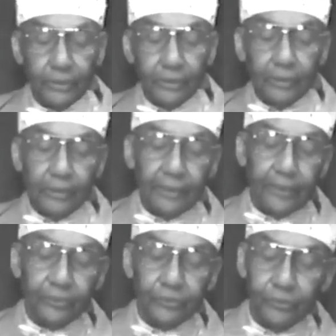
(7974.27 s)
Why
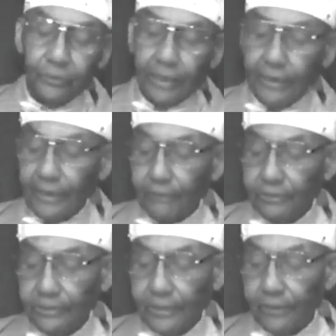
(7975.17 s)
don't you
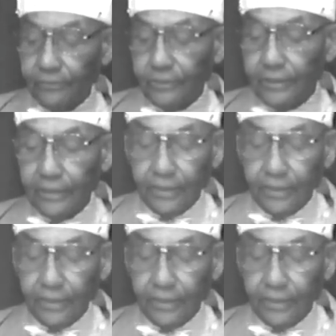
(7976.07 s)
come